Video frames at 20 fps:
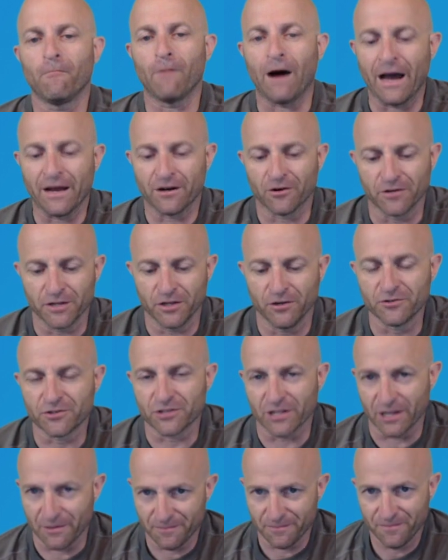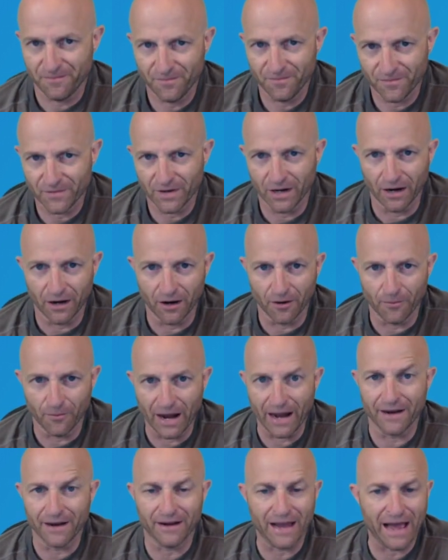I don't use them.
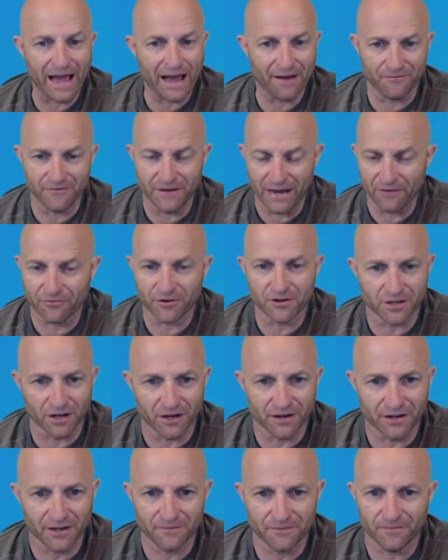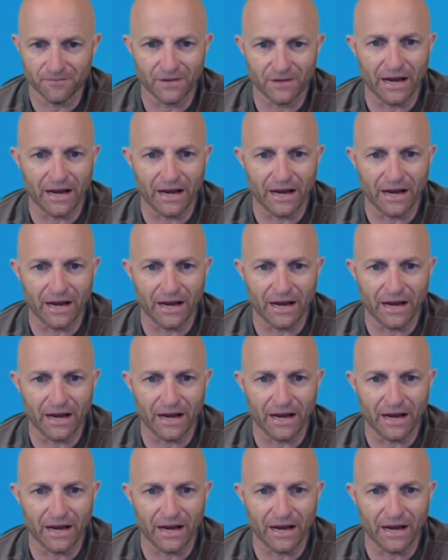I have never done it.